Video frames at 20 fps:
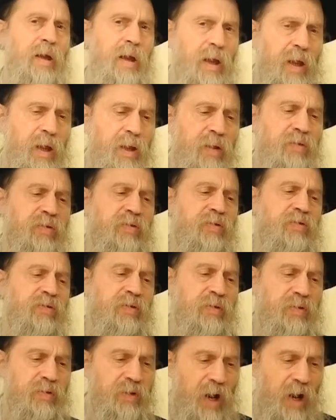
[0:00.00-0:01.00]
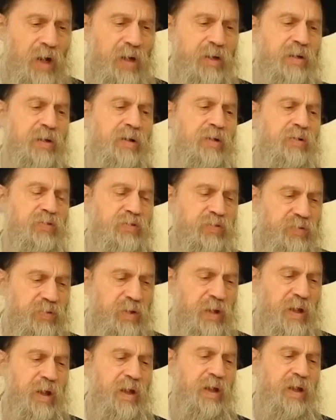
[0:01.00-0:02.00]
And darkness,
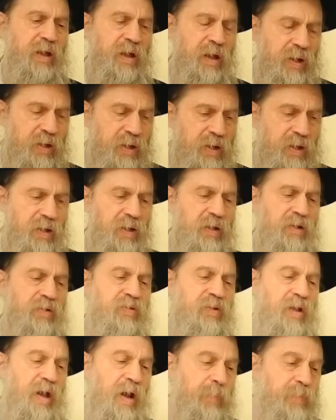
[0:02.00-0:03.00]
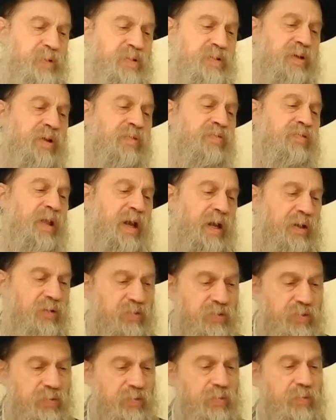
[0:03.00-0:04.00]
again, is the opposite of
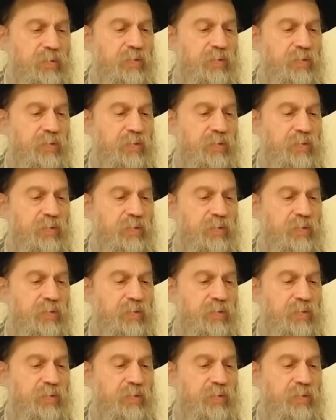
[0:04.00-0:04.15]
light.